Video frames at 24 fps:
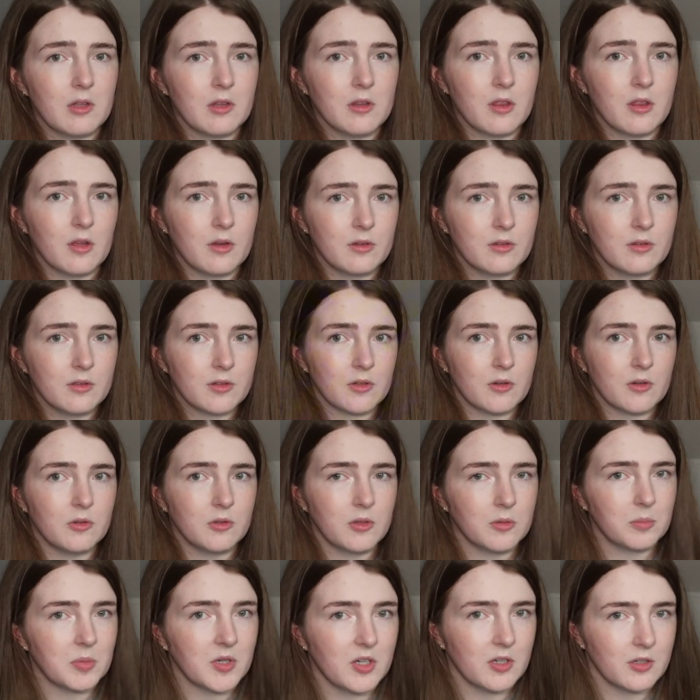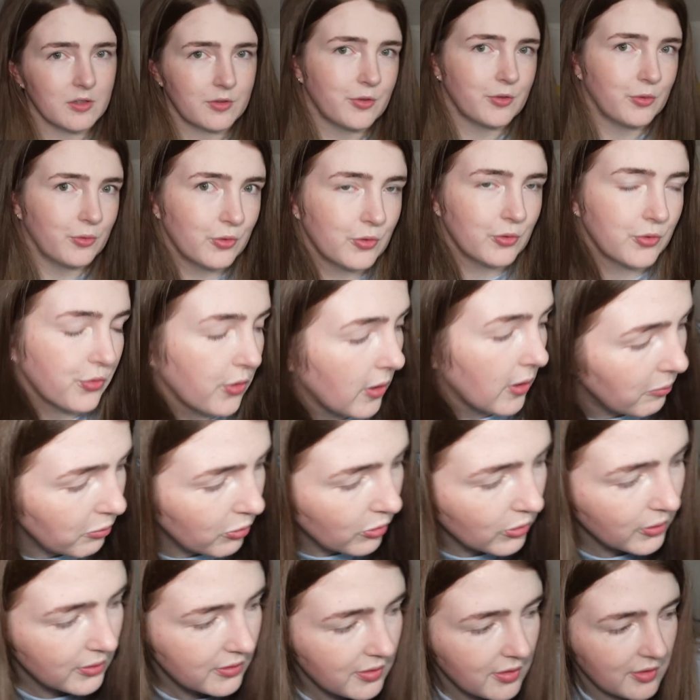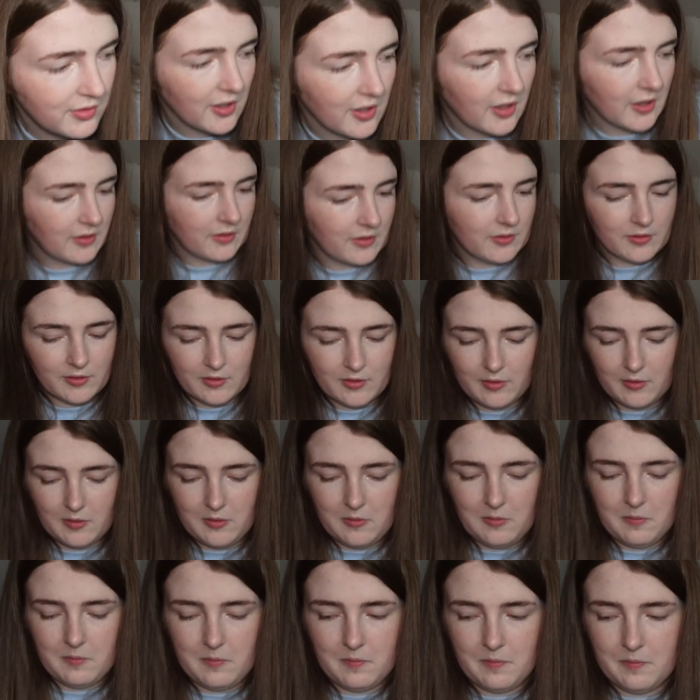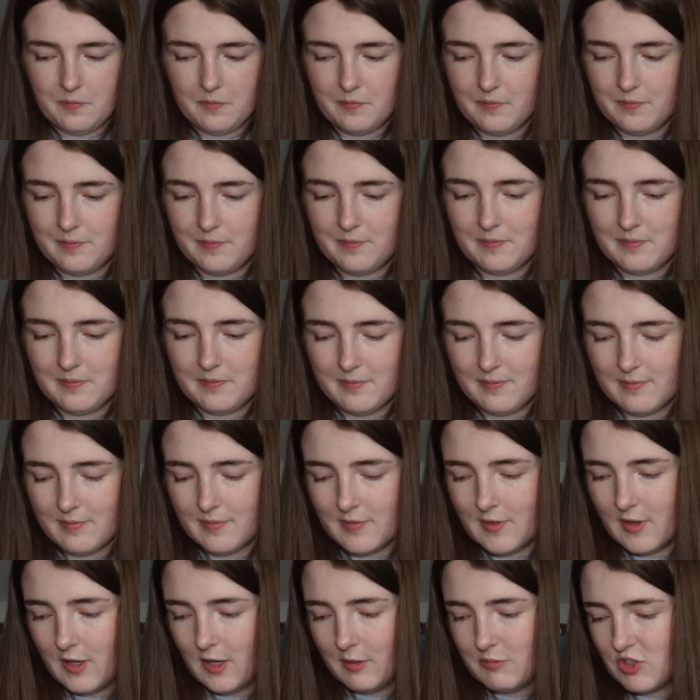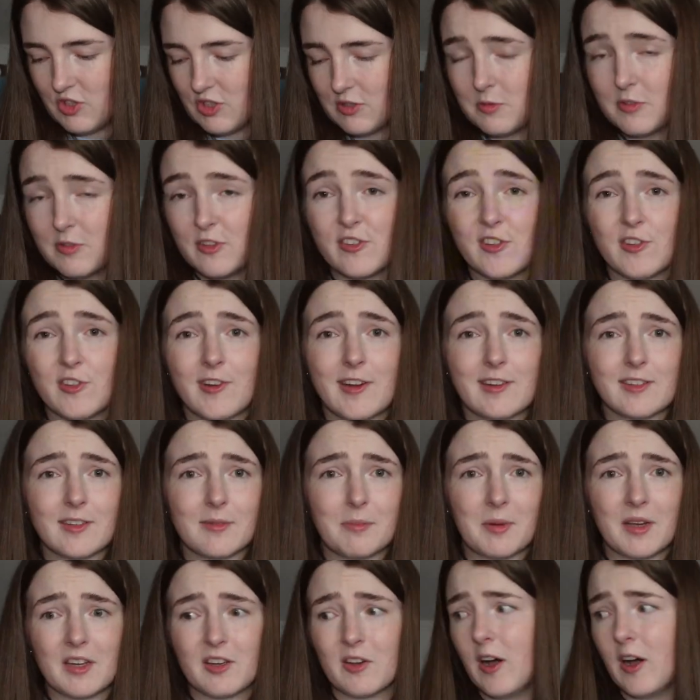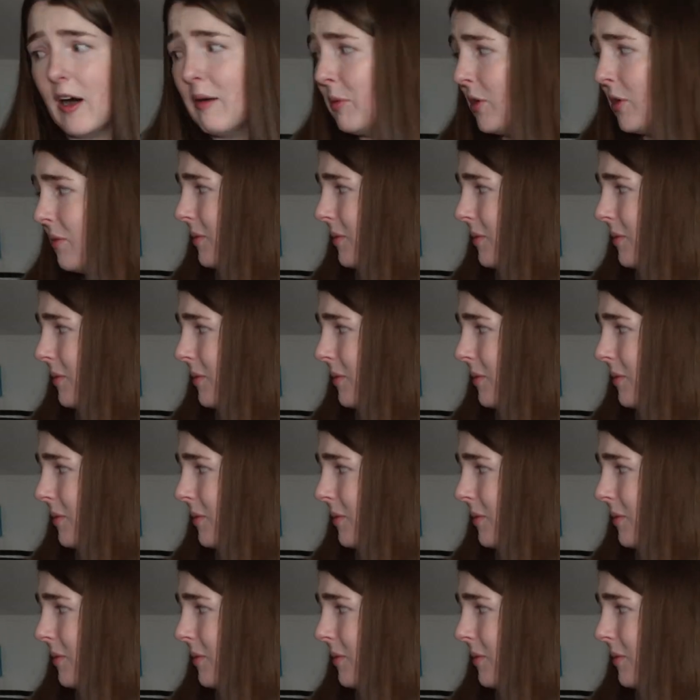those are all the parcels from Waterstones. I'm just surrounded by cardboard